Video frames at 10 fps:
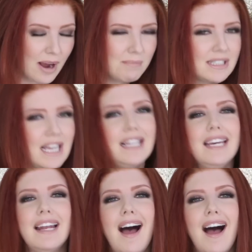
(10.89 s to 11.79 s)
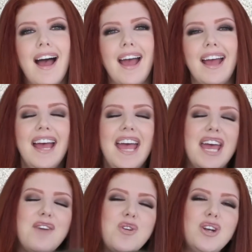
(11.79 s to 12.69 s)
from Tilly and I.
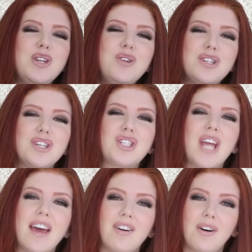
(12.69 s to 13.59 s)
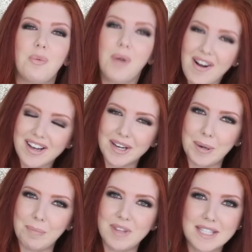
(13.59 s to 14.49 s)
If you're new to the channel, welcome.